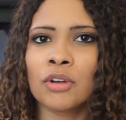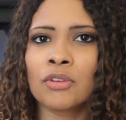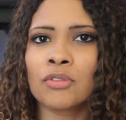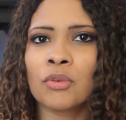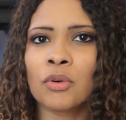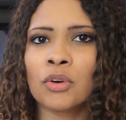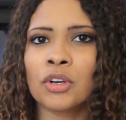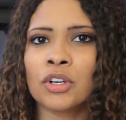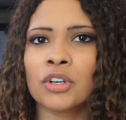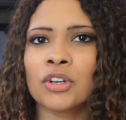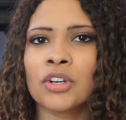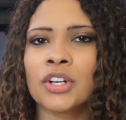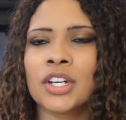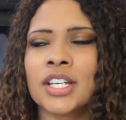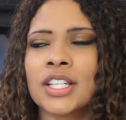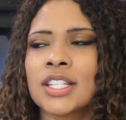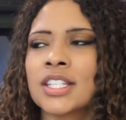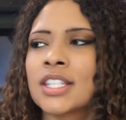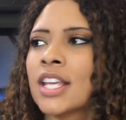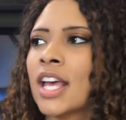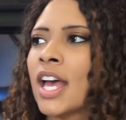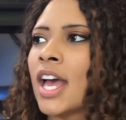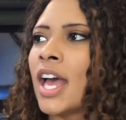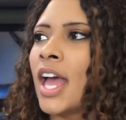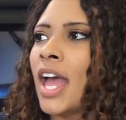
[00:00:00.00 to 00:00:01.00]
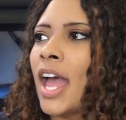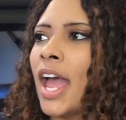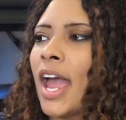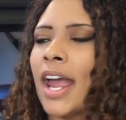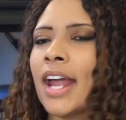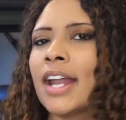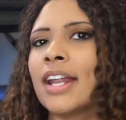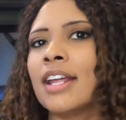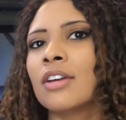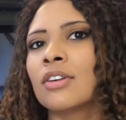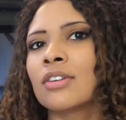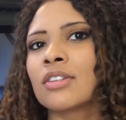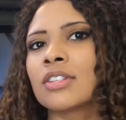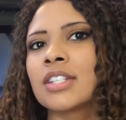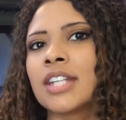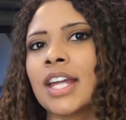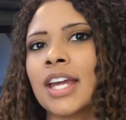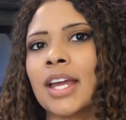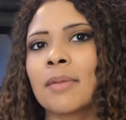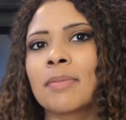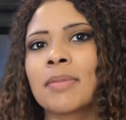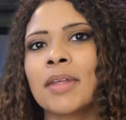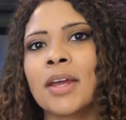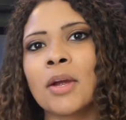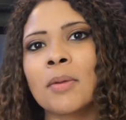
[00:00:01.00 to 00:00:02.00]
4 degrees, and he'll
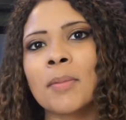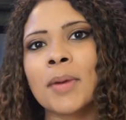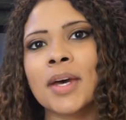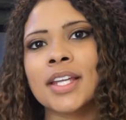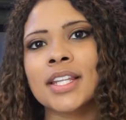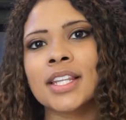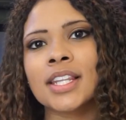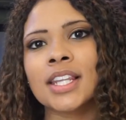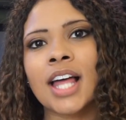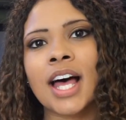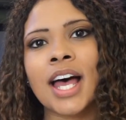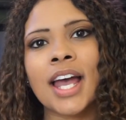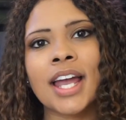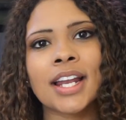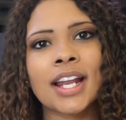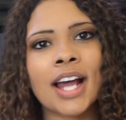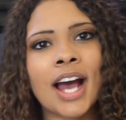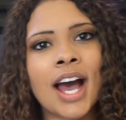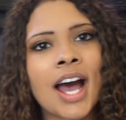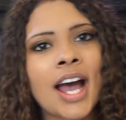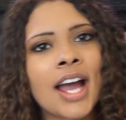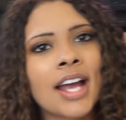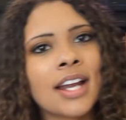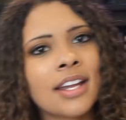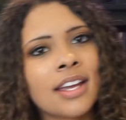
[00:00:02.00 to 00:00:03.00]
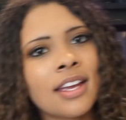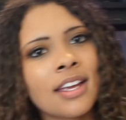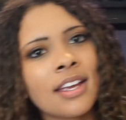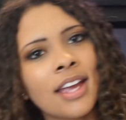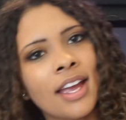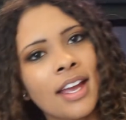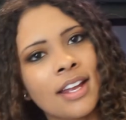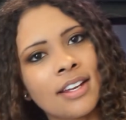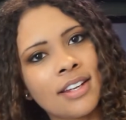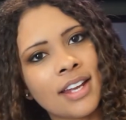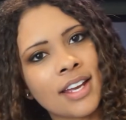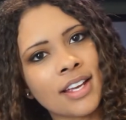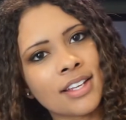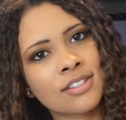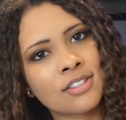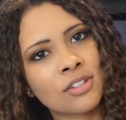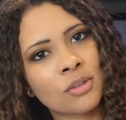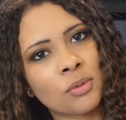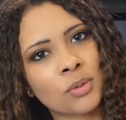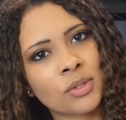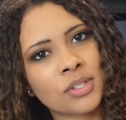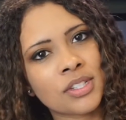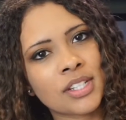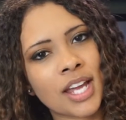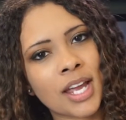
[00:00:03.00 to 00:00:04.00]
stay up there by the light hiding, and
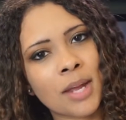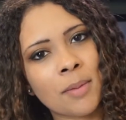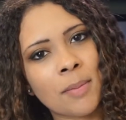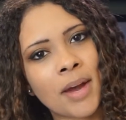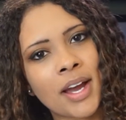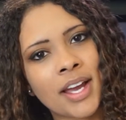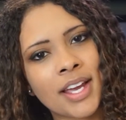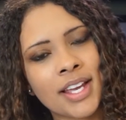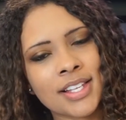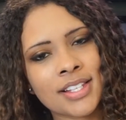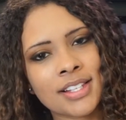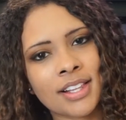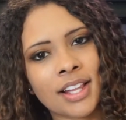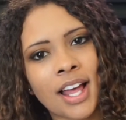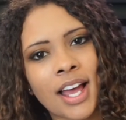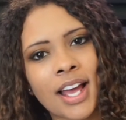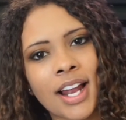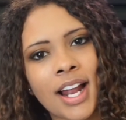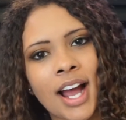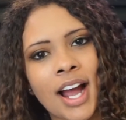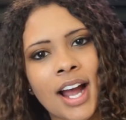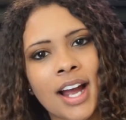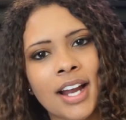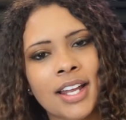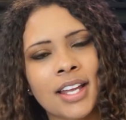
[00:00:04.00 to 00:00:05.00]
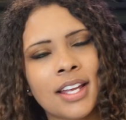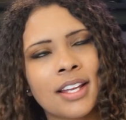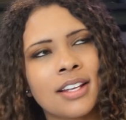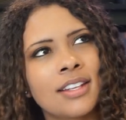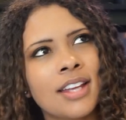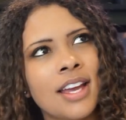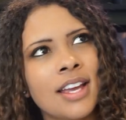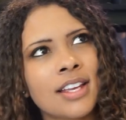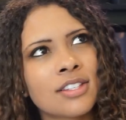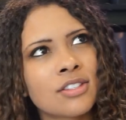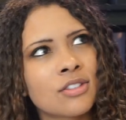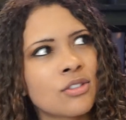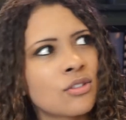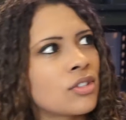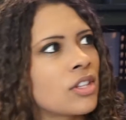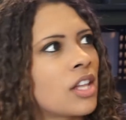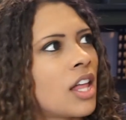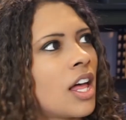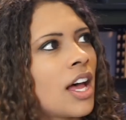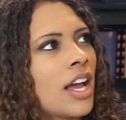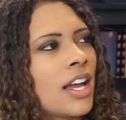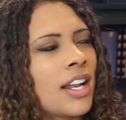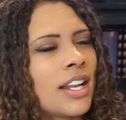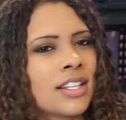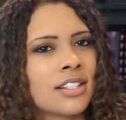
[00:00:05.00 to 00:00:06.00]
Dexter will stay by his light hiding. Dexter's
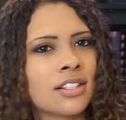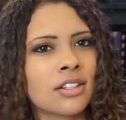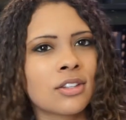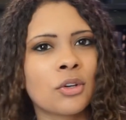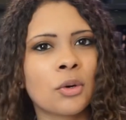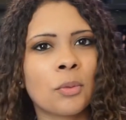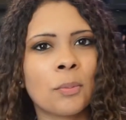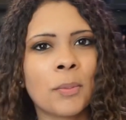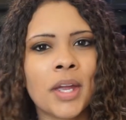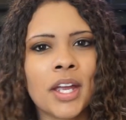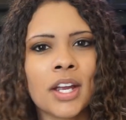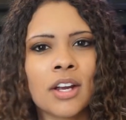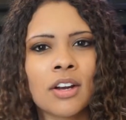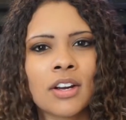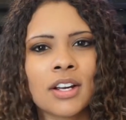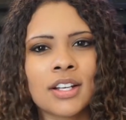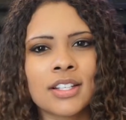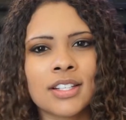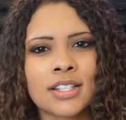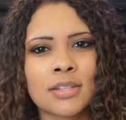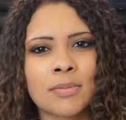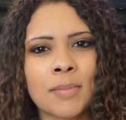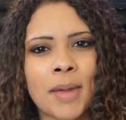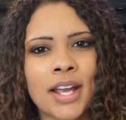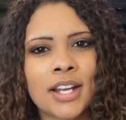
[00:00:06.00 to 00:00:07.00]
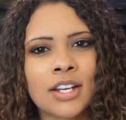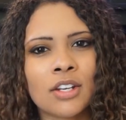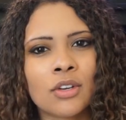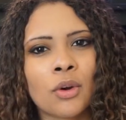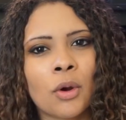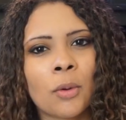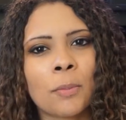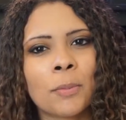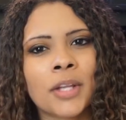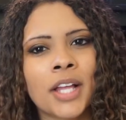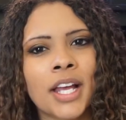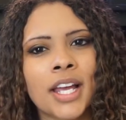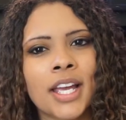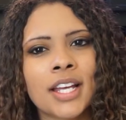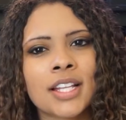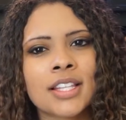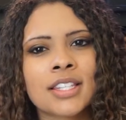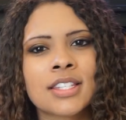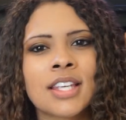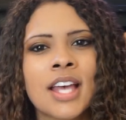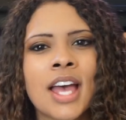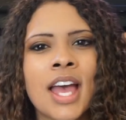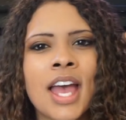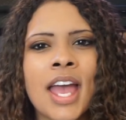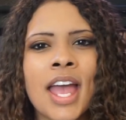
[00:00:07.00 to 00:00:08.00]
light is a little bigger because it's made to grow
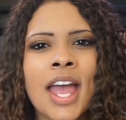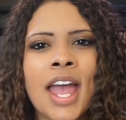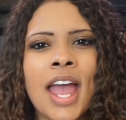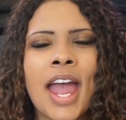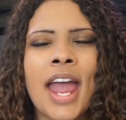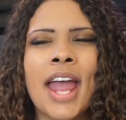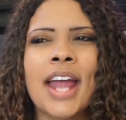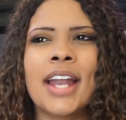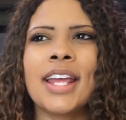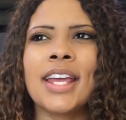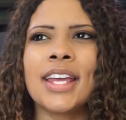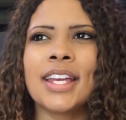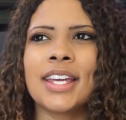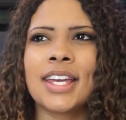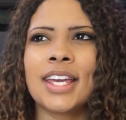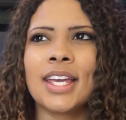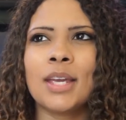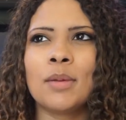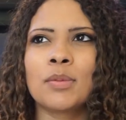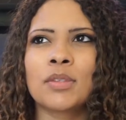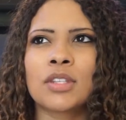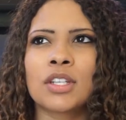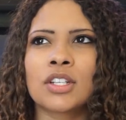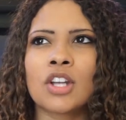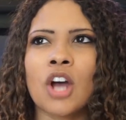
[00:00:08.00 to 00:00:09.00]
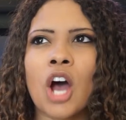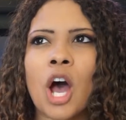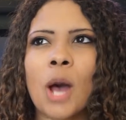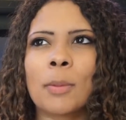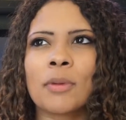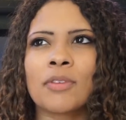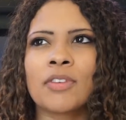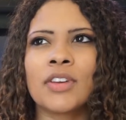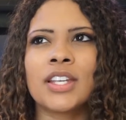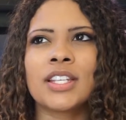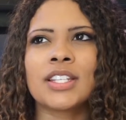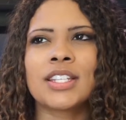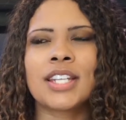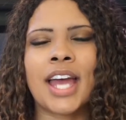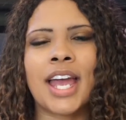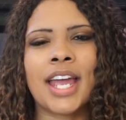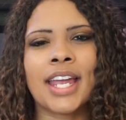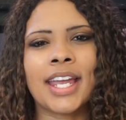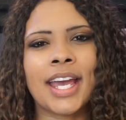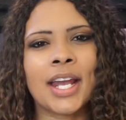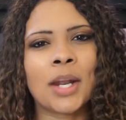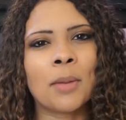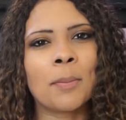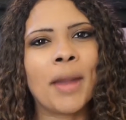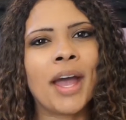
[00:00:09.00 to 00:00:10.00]
plants, and it keeps the top of his
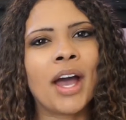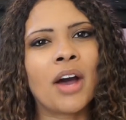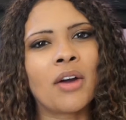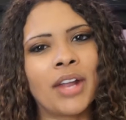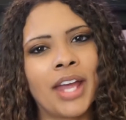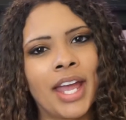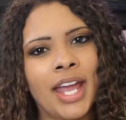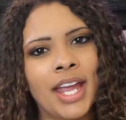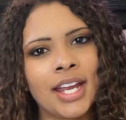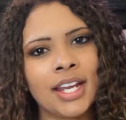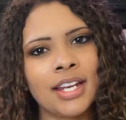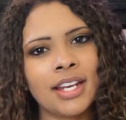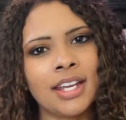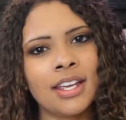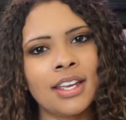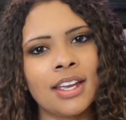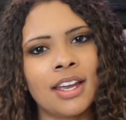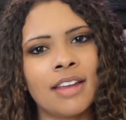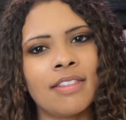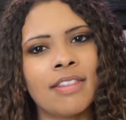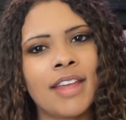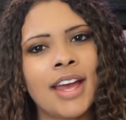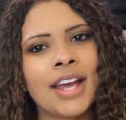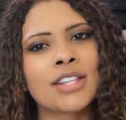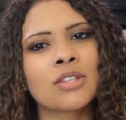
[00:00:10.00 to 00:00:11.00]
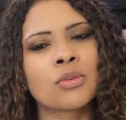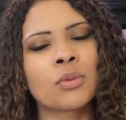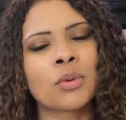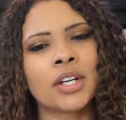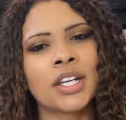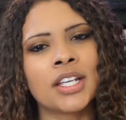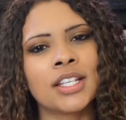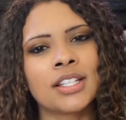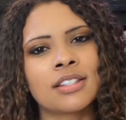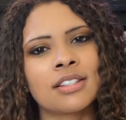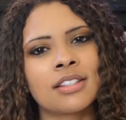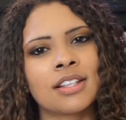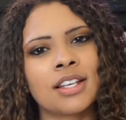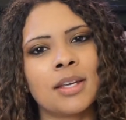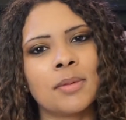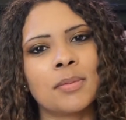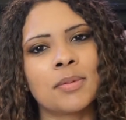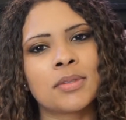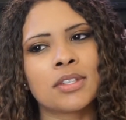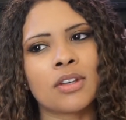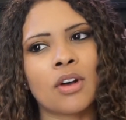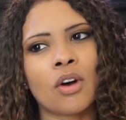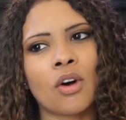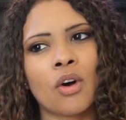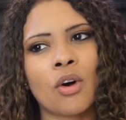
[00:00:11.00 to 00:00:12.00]
tank at about 80, and that's where he
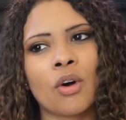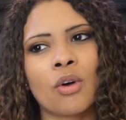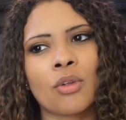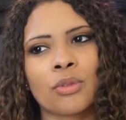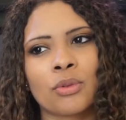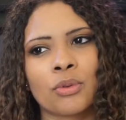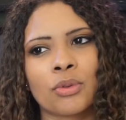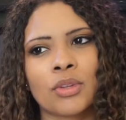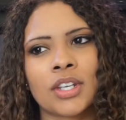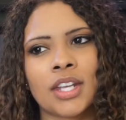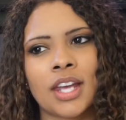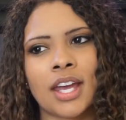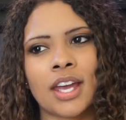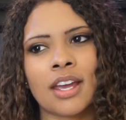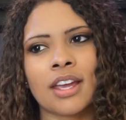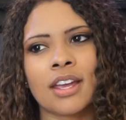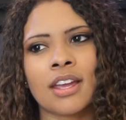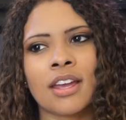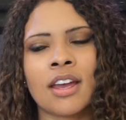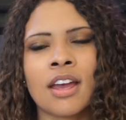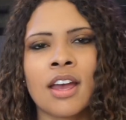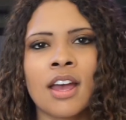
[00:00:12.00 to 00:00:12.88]
sleeps all through the day.